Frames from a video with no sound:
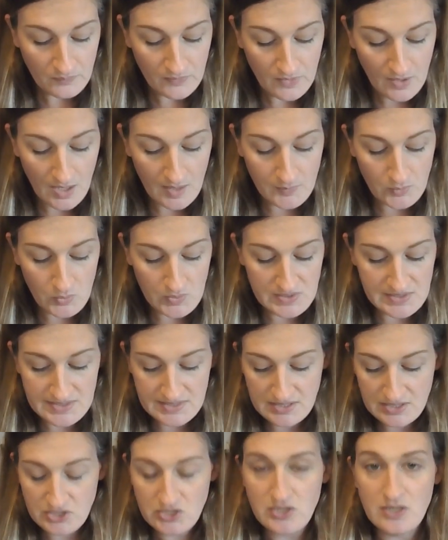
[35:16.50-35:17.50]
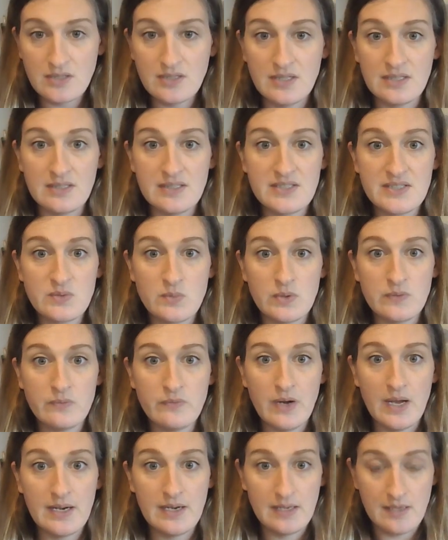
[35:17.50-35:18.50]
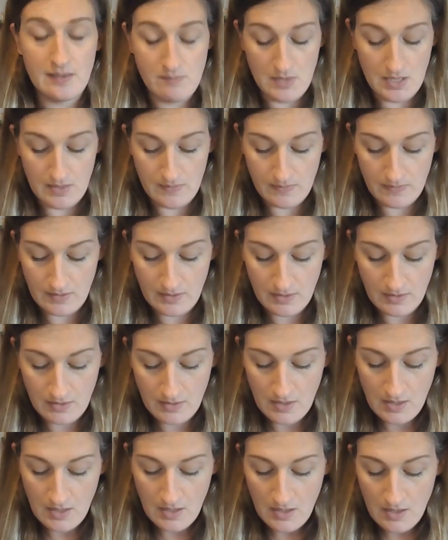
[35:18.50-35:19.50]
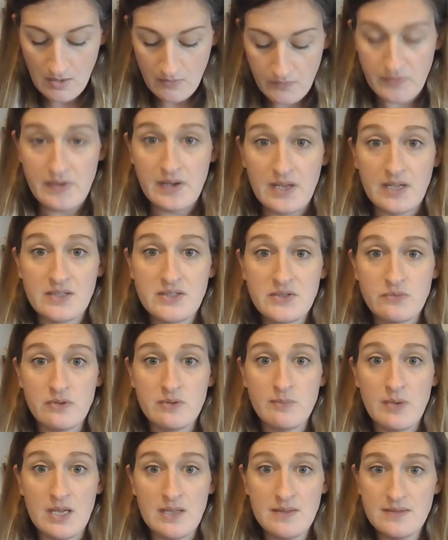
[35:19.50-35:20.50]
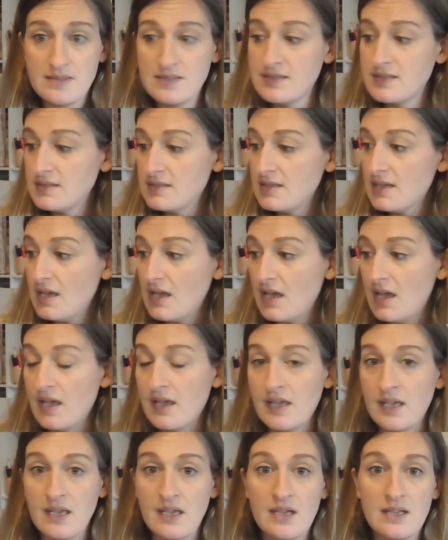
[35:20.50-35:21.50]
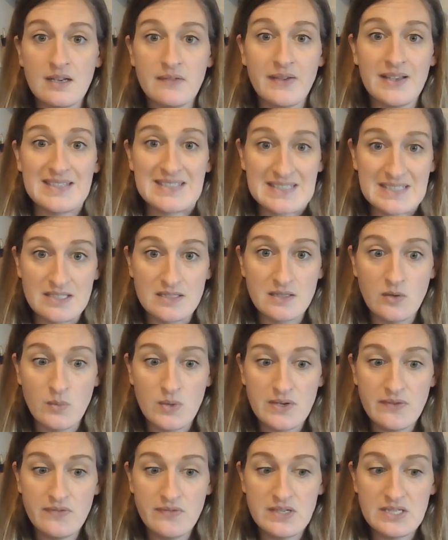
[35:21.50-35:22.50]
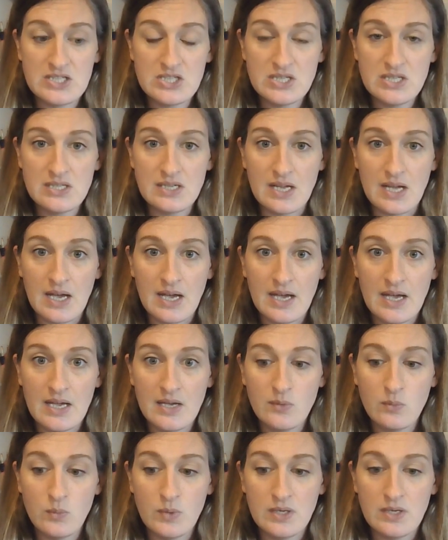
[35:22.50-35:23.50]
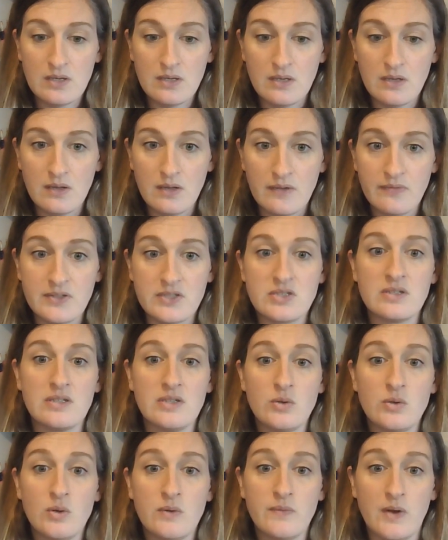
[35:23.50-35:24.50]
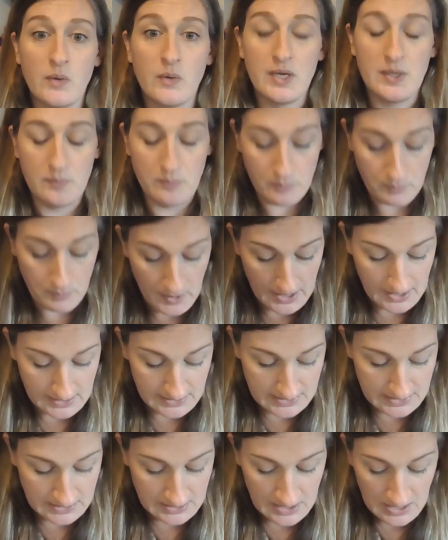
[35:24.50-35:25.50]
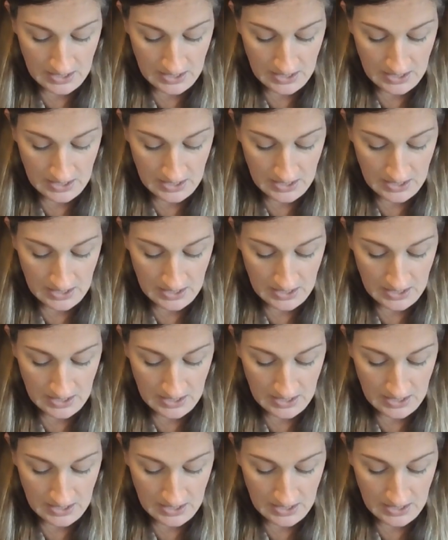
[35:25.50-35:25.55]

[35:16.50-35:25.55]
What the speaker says: I'm going to stitch on it at least one Friday a month for the next 3 months. And if I still don't want to finish it, I will officially UFO it. But